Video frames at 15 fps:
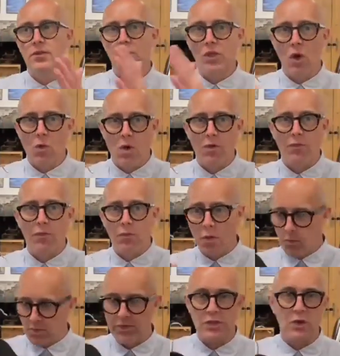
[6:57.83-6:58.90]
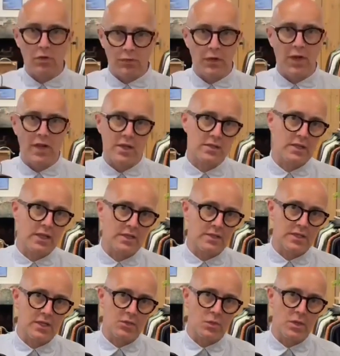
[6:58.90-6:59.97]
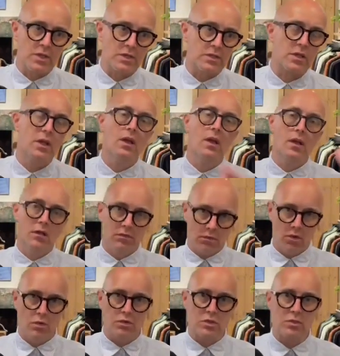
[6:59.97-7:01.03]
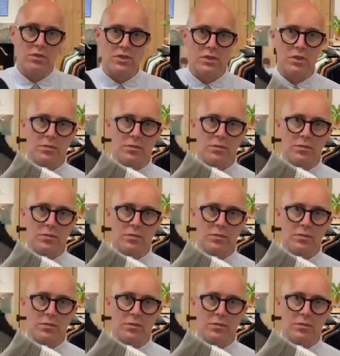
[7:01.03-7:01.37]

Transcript: to go off what we've stocked for the last kind of 6 weeks, autumn-winter is